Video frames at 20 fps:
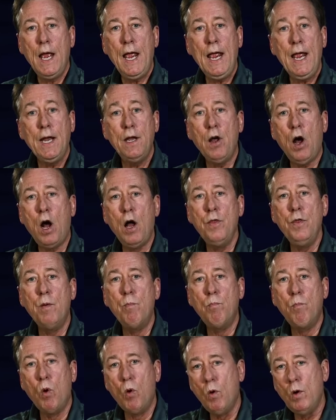And on the
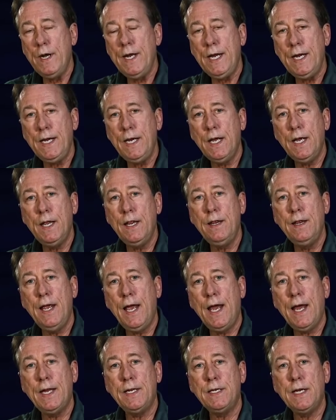morning
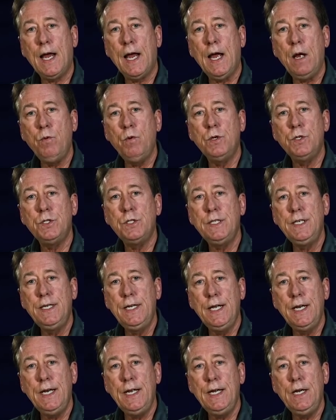that I was
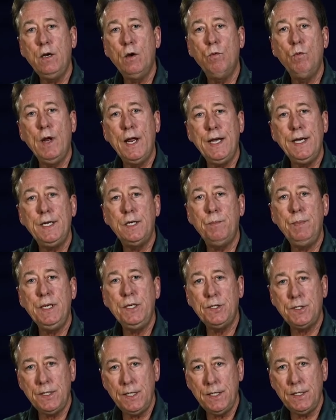getting ready to
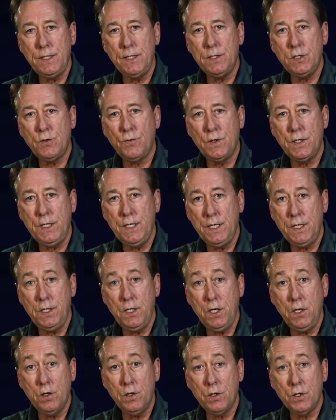be sentenced for
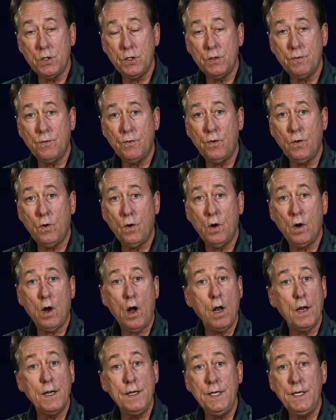10 years for
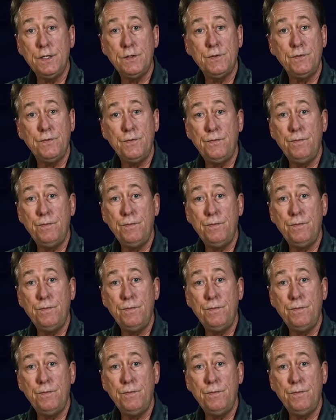all of these